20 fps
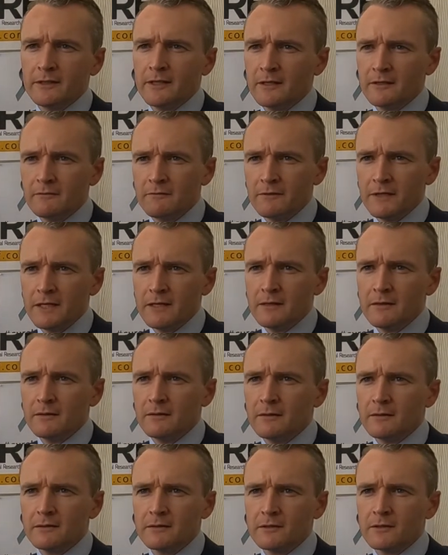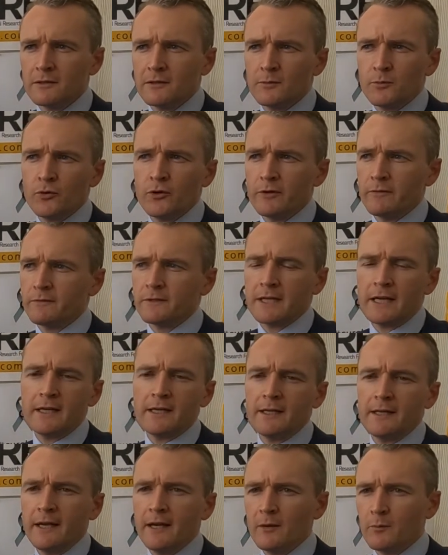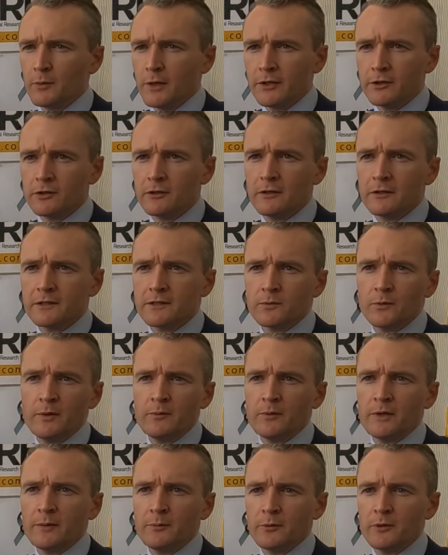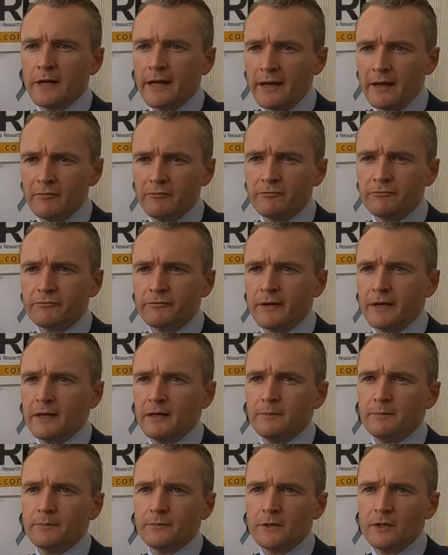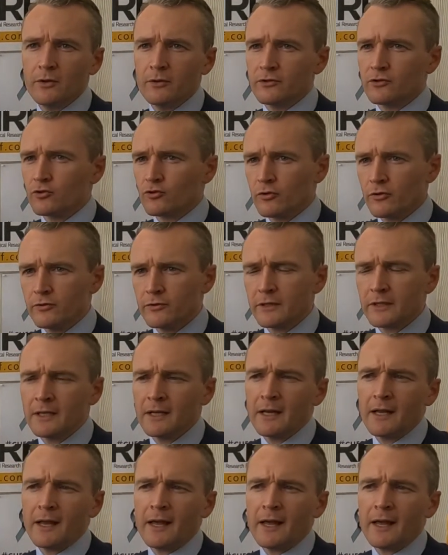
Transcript: to intervene to the point of taking out blood clots when people have a stroke.